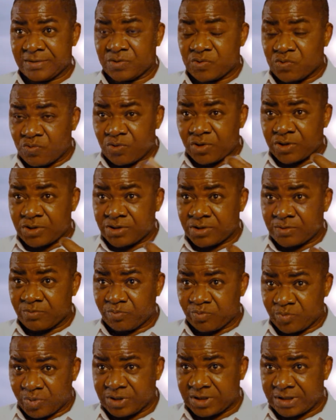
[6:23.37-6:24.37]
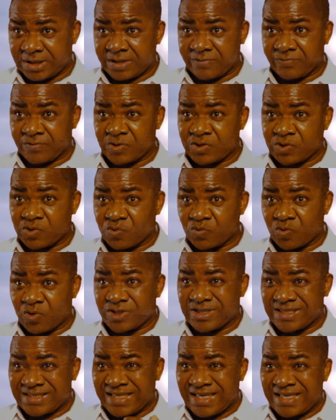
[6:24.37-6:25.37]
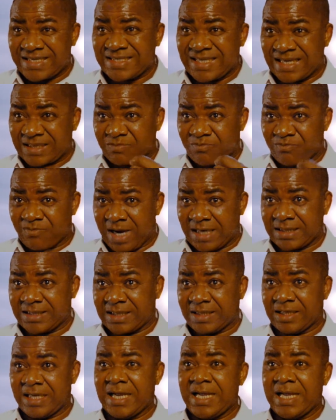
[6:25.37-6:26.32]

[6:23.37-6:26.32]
towards positive, towards things that matter,